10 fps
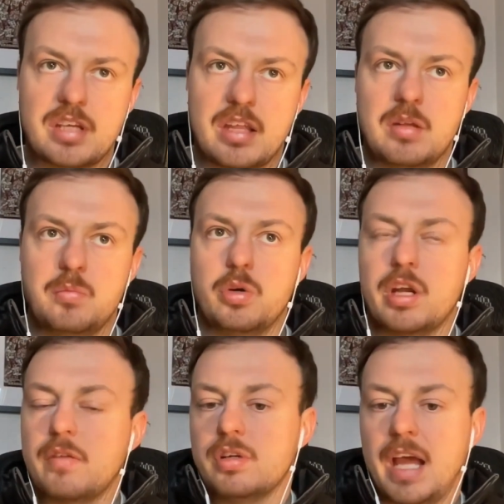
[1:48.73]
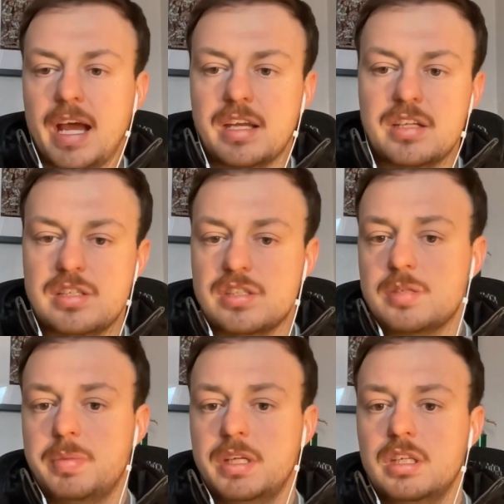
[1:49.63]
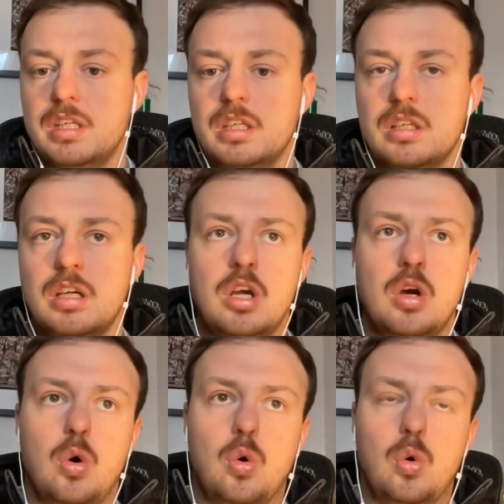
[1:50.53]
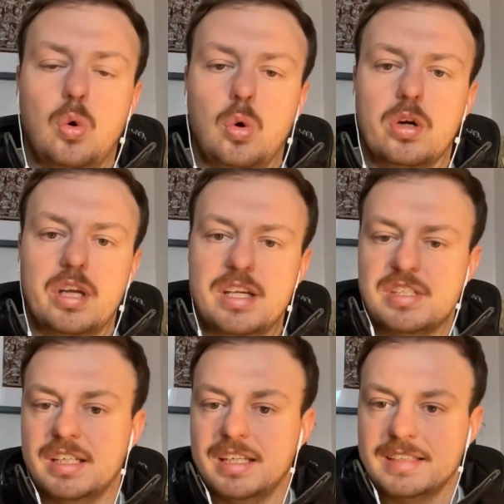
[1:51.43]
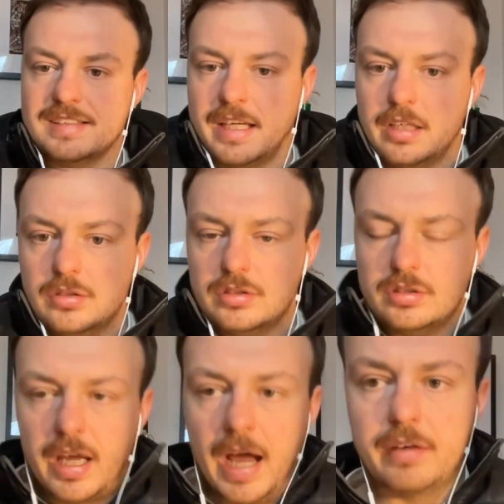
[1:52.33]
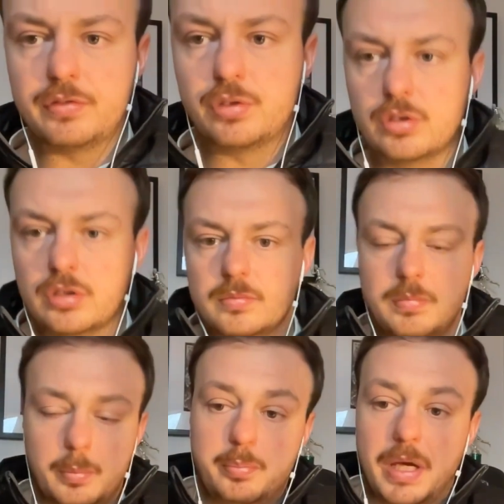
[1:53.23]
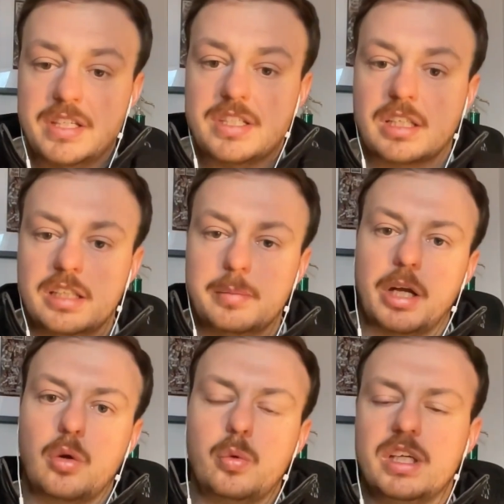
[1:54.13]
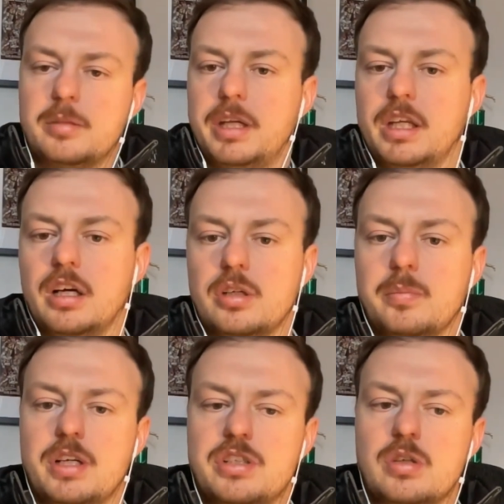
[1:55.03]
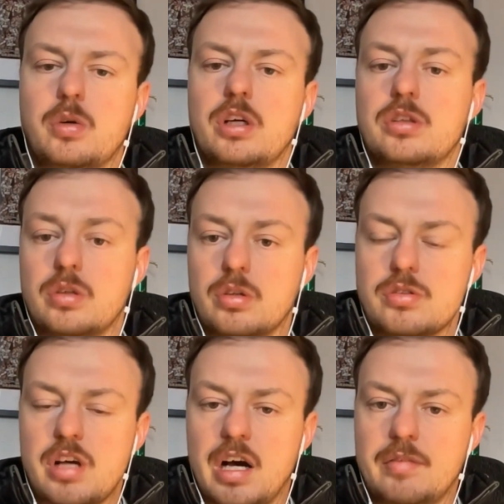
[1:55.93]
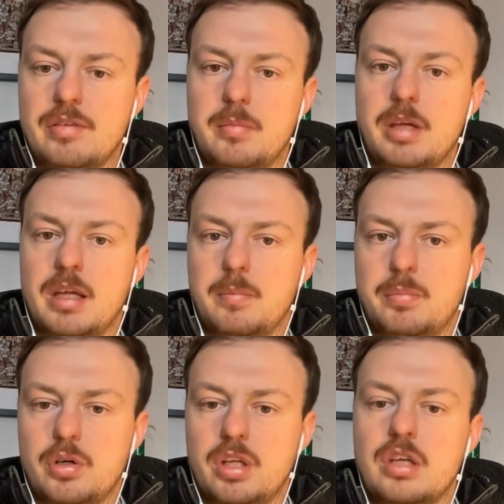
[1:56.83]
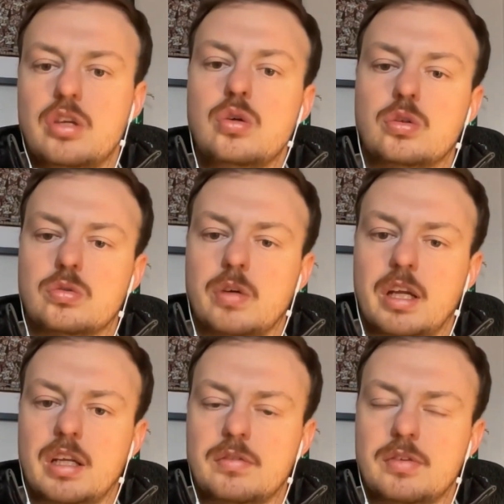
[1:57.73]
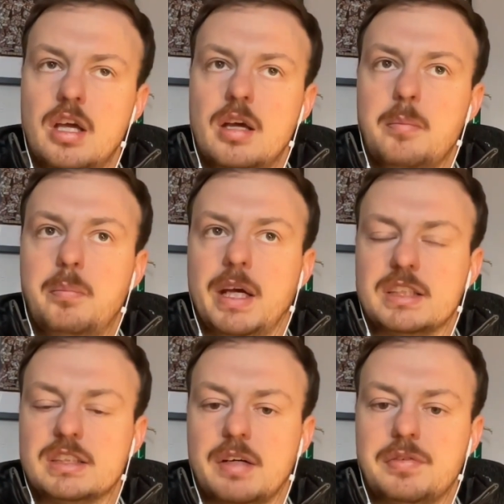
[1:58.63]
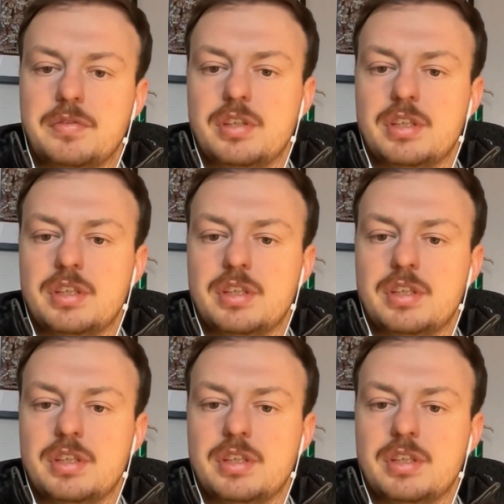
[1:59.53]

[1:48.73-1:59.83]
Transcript: And then whenever an ad isn't spending or isn't getting sales after basically about a week, depending on your budget, we're going to turn those off and put in new creative based off of the